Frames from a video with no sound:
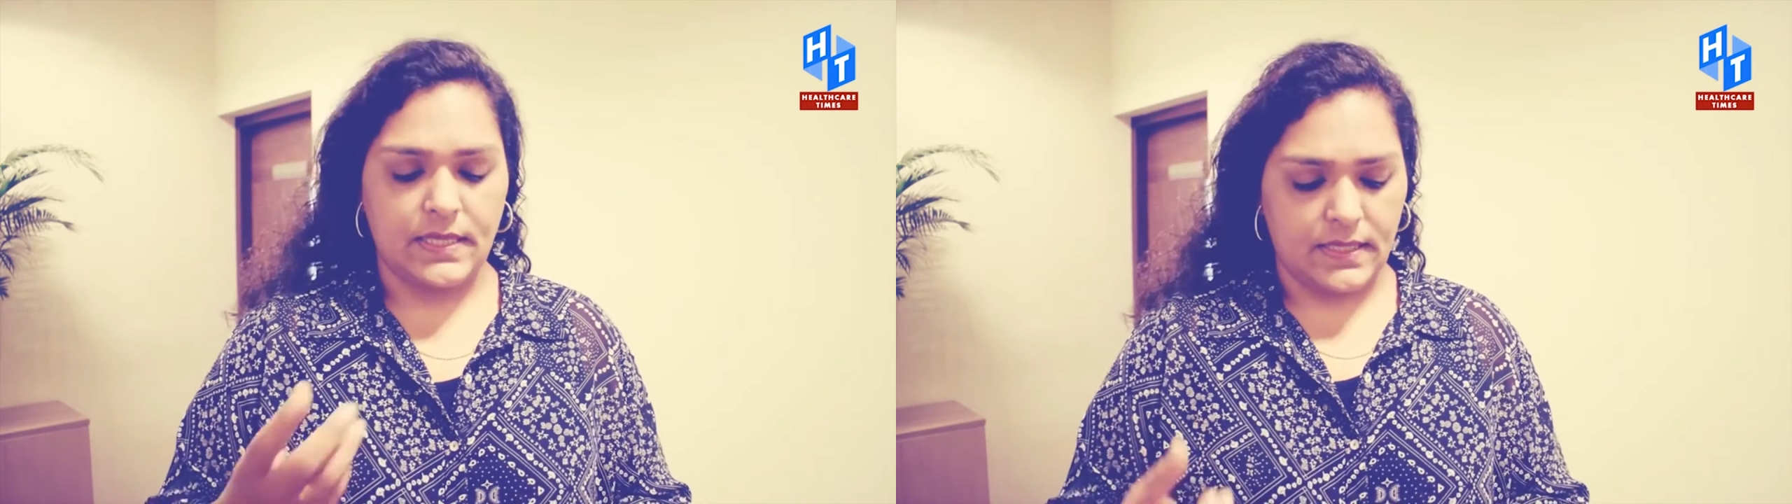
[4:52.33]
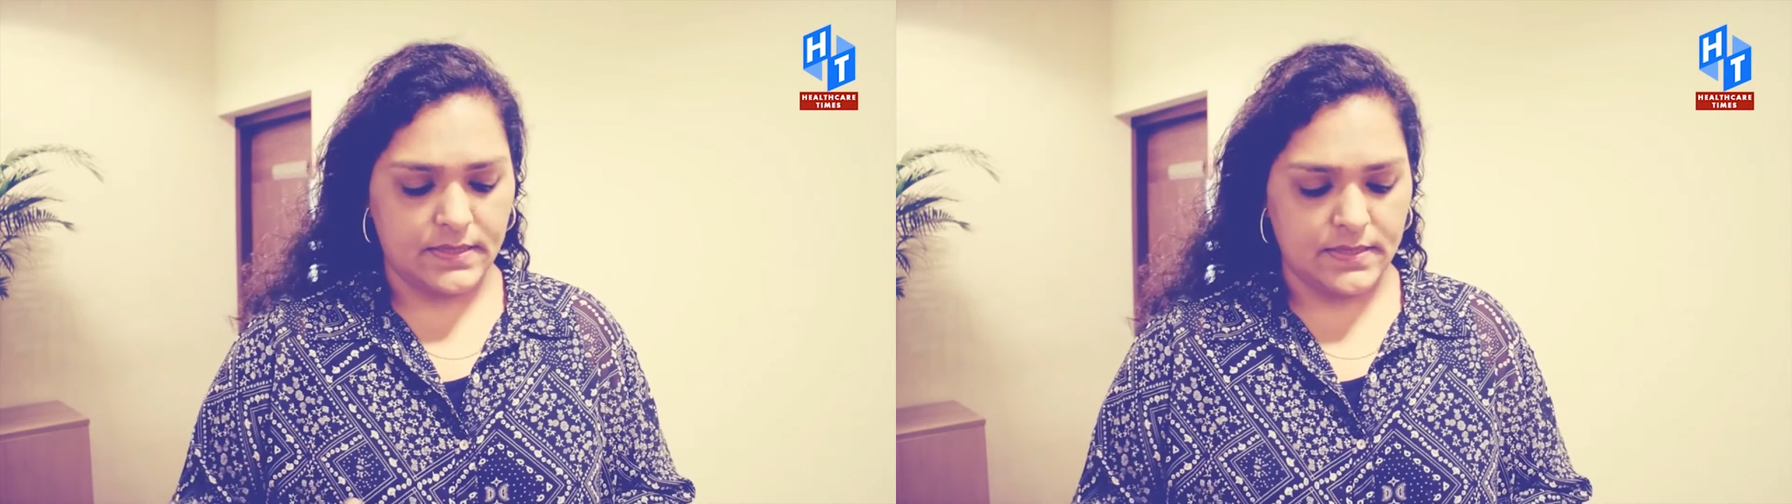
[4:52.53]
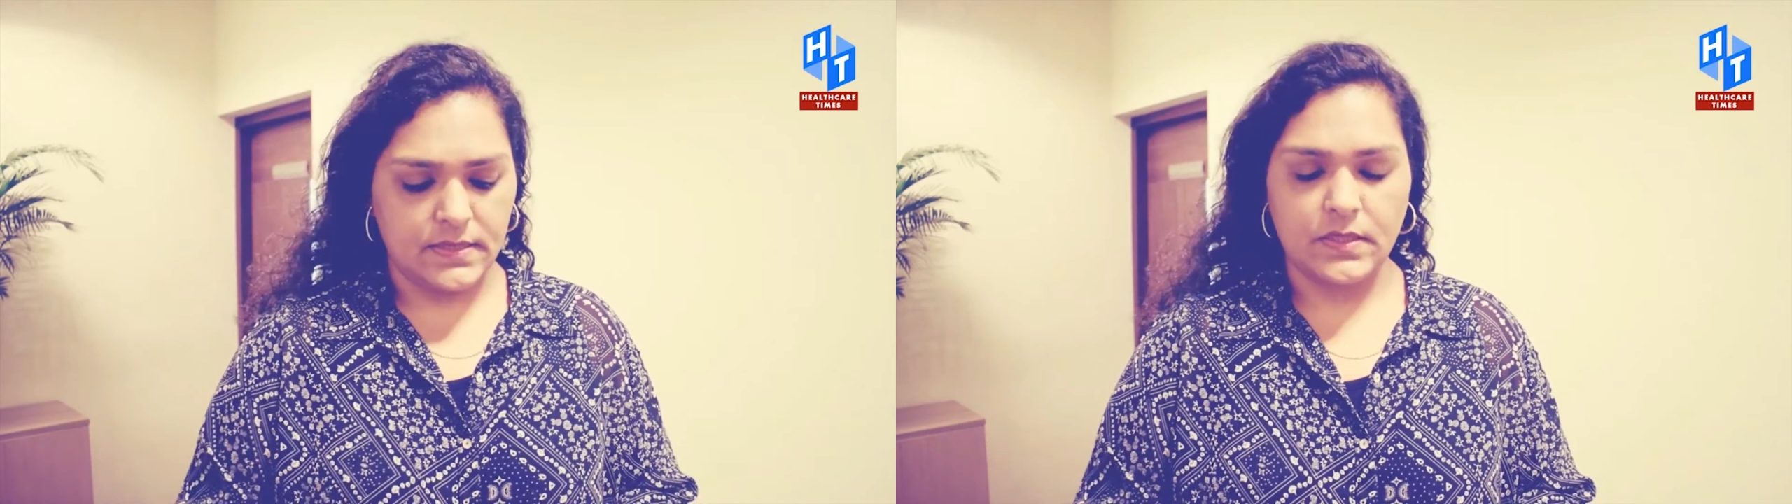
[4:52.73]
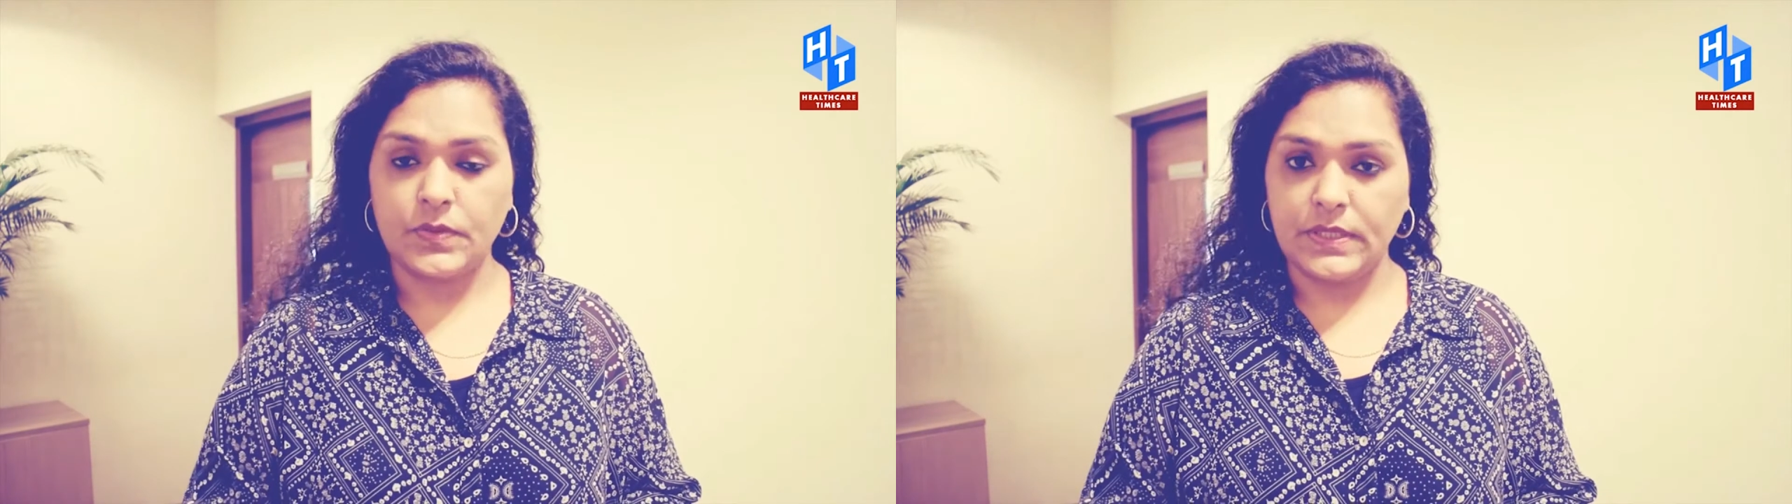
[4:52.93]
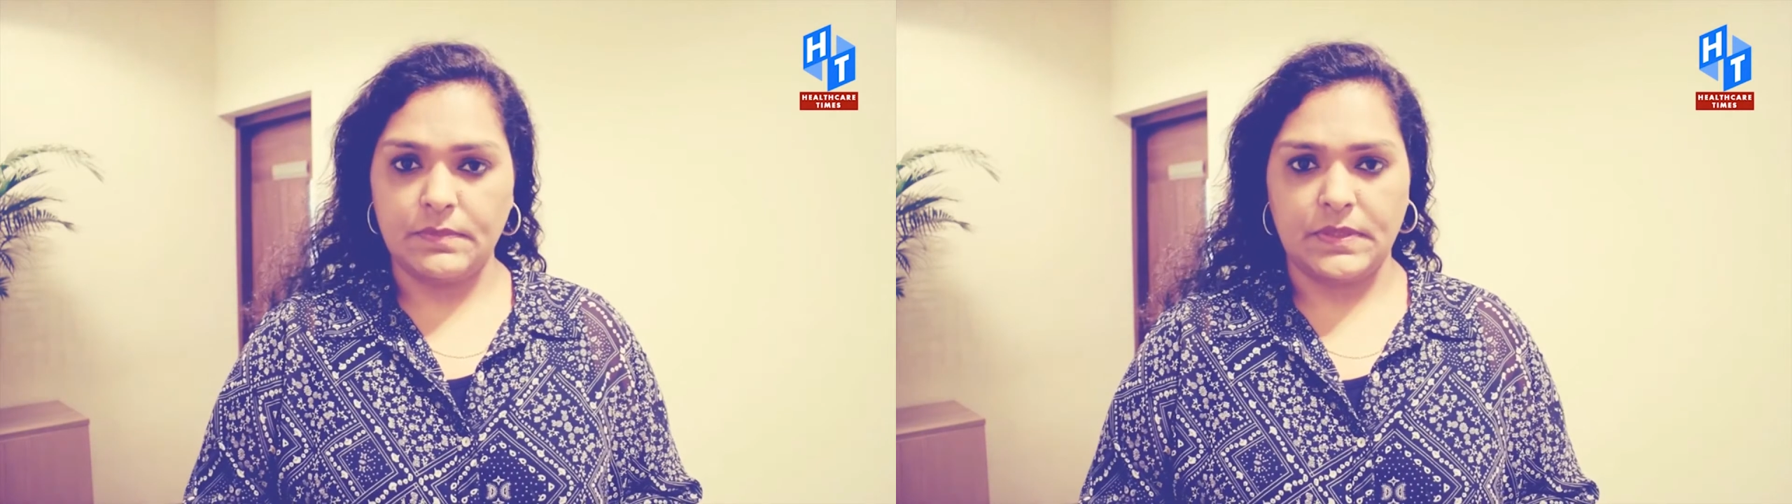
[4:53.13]
and
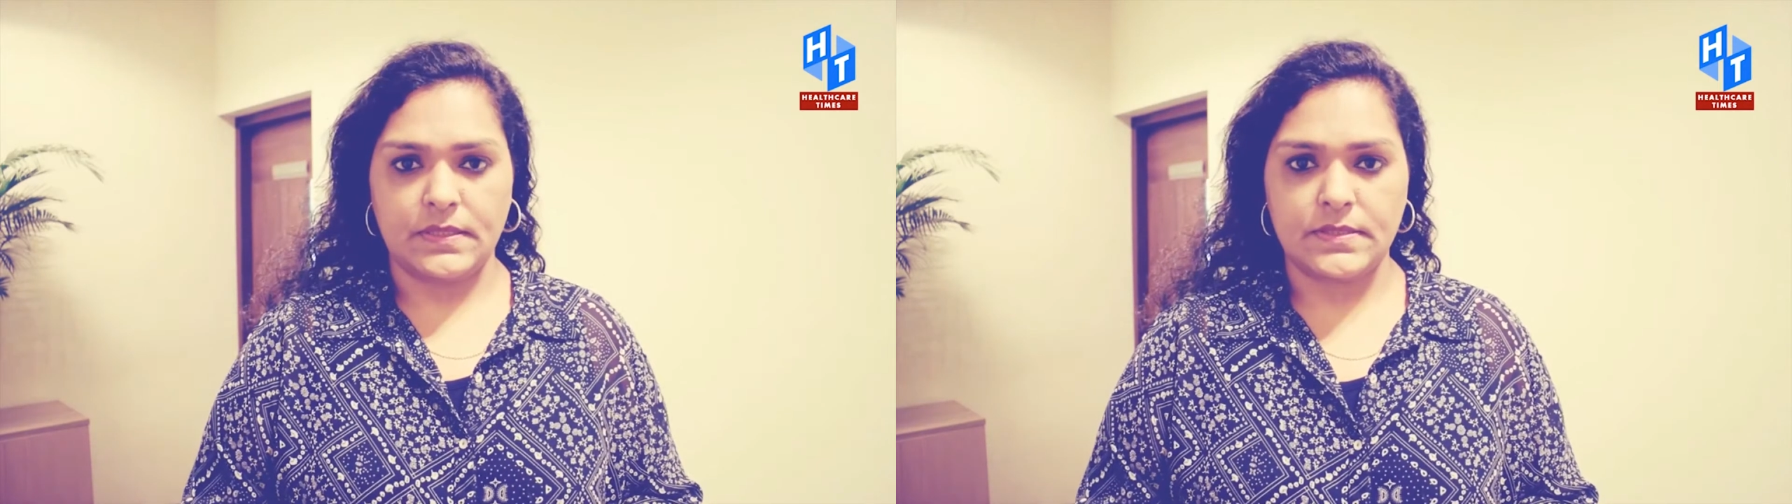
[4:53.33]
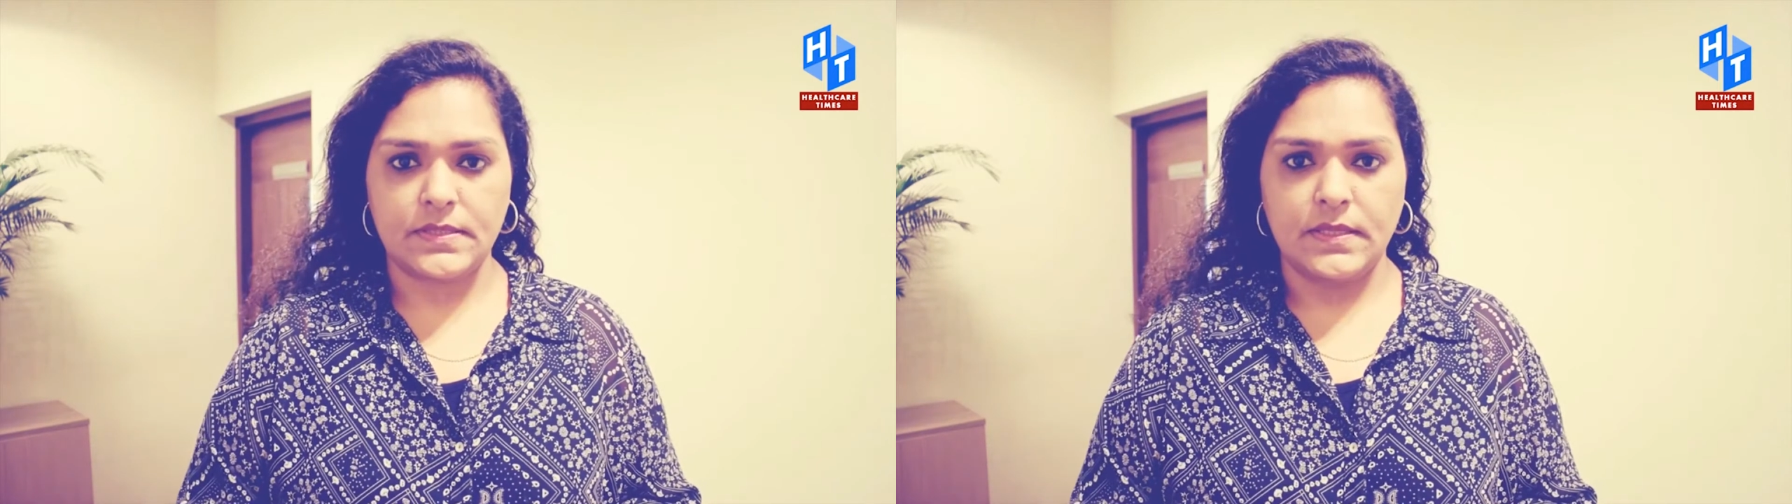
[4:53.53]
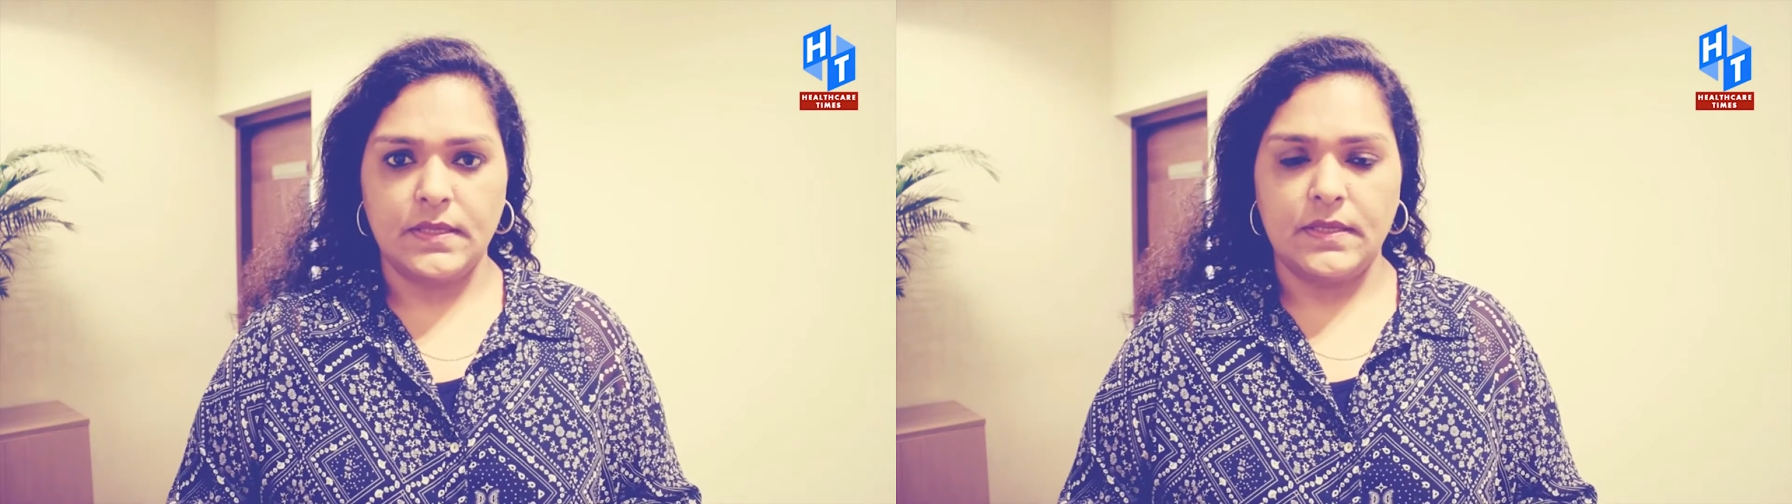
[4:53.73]
leukemias.